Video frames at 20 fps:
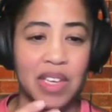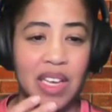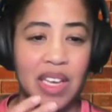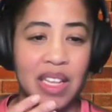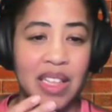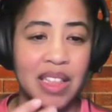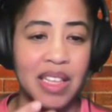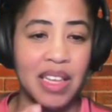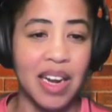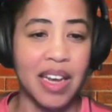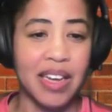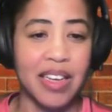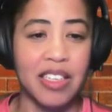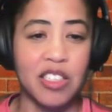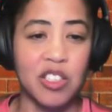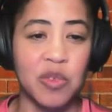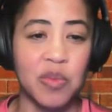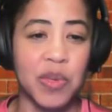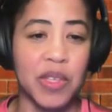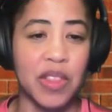And then I
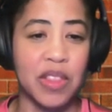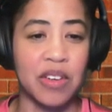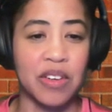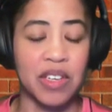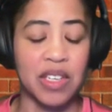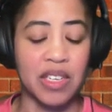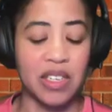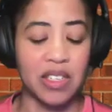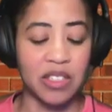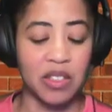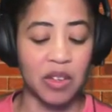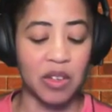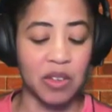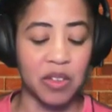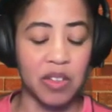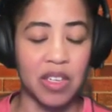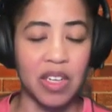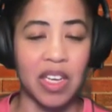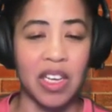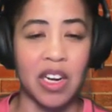get to be 30 years
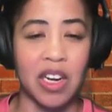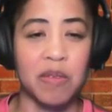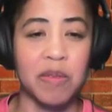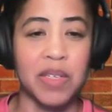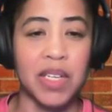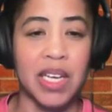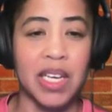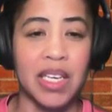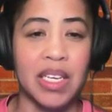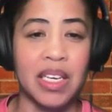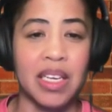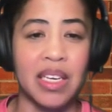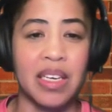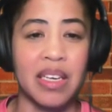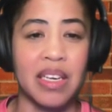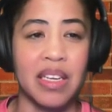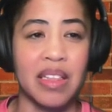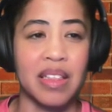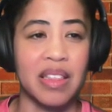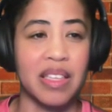old and I'm
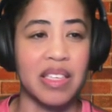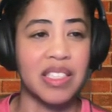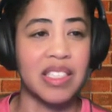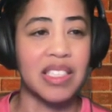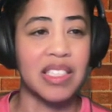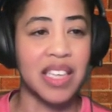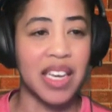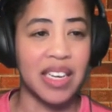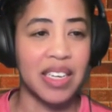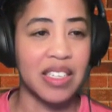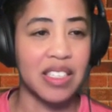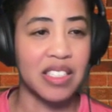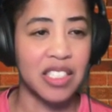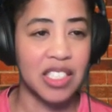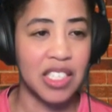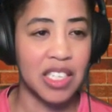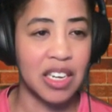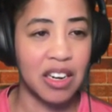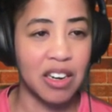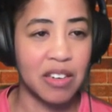taking the psych
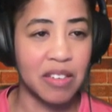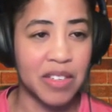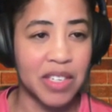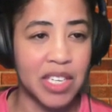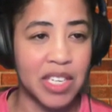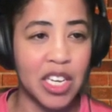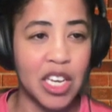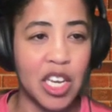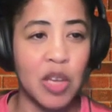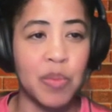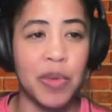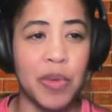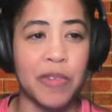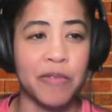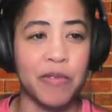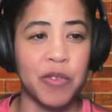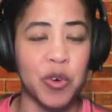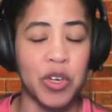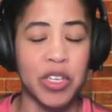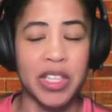GRE. And
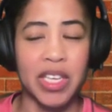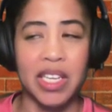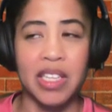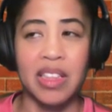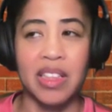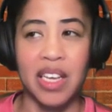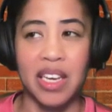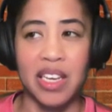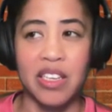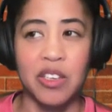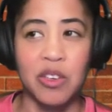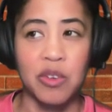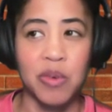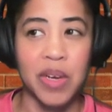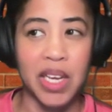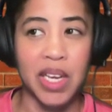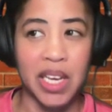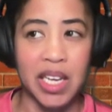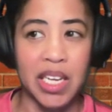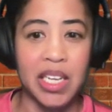before they let you
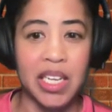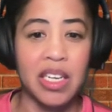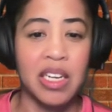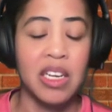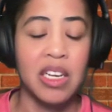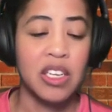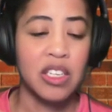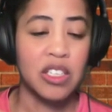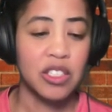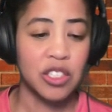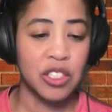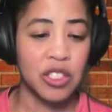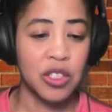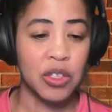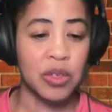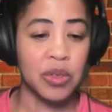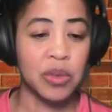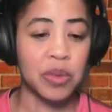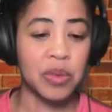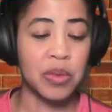in
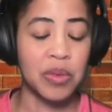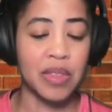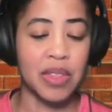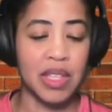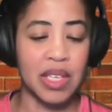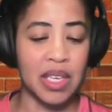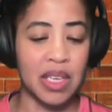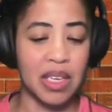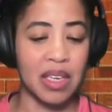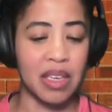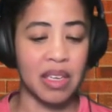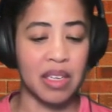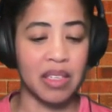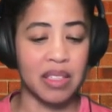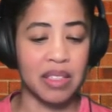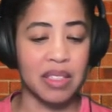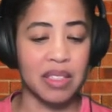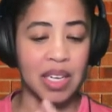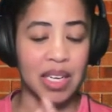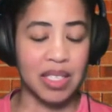to the
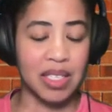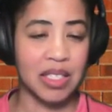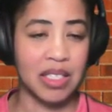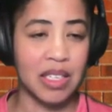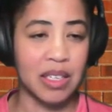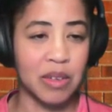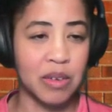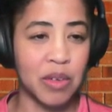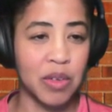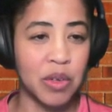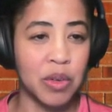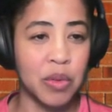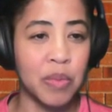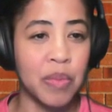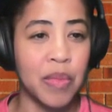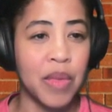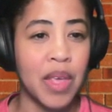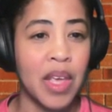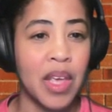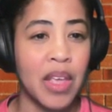testing room,
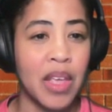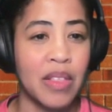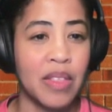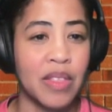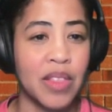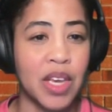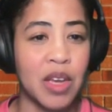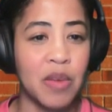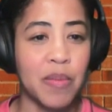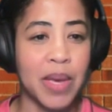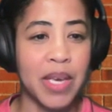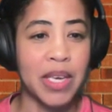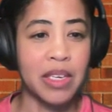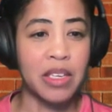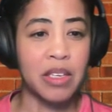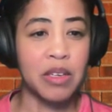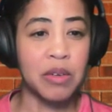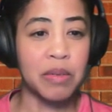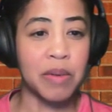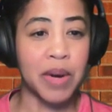they make
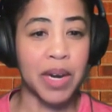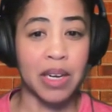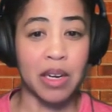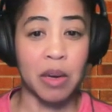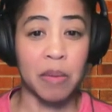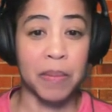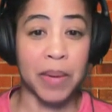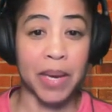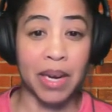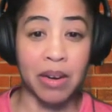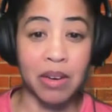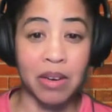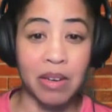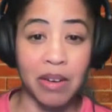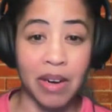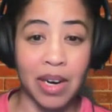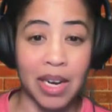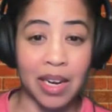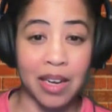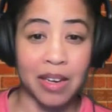you write a
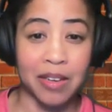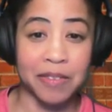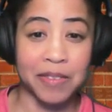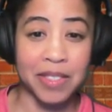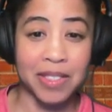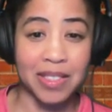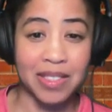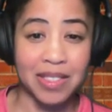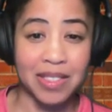paragraph.